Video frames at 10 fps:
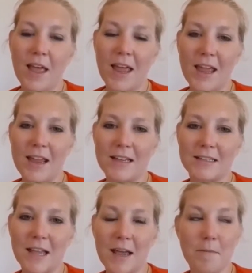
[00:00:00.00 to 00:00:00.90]
is
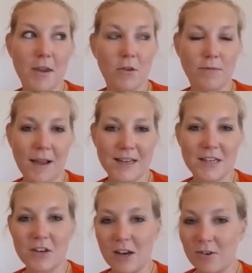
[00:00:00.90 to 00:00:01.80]
you'll find in
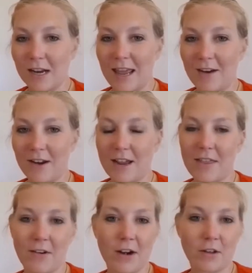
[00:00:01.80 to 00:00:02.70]
your local area
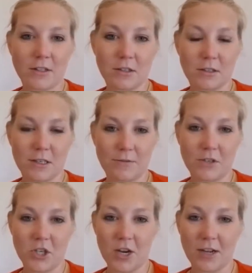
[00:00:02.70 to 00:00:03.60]
there are lots and lots of different
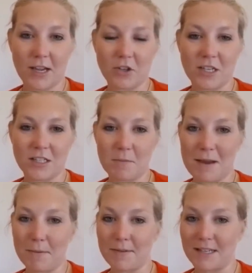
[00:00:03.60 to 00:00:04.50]
geocaches that
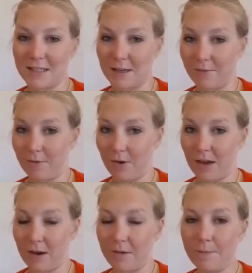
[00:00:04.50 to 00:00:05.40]
people have set up for
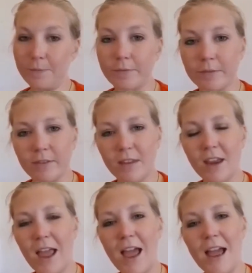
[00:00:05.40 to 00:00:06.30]
you,
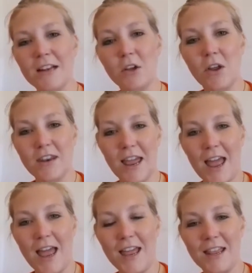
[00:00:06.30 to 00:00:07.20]
and on
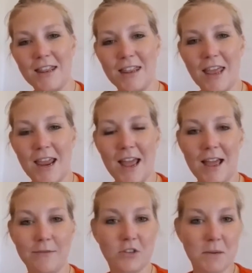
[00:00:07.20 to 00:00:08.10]
there they
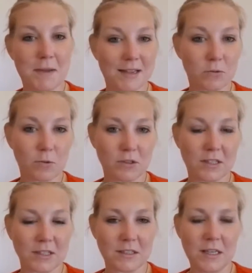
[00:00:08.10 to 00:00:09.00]
have GPS
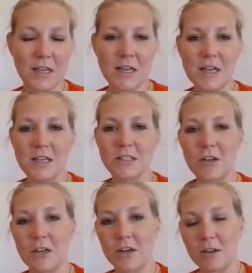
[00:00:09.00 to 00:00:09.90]
coordinates. So you
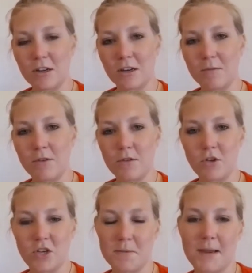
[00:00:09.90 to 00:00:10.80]
can look at them through the
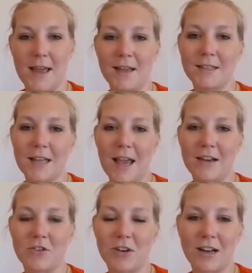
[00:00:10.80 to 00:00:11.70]
GPS
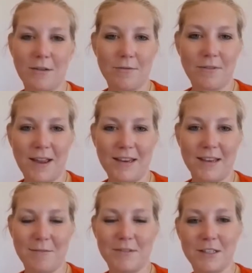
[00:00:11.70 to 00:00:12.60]
and try and find
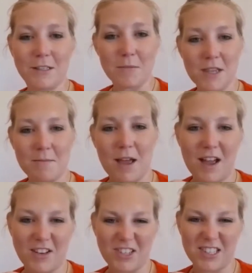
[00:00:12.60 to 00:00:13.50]
them. So some of them
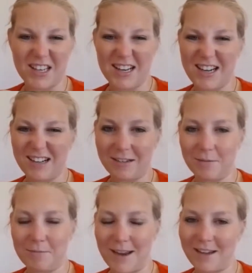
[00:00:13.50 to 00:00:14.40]
are just little
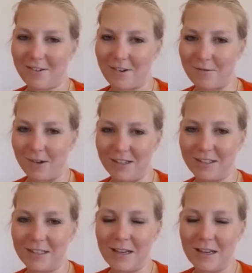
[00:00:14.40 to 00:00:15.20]
micro ones,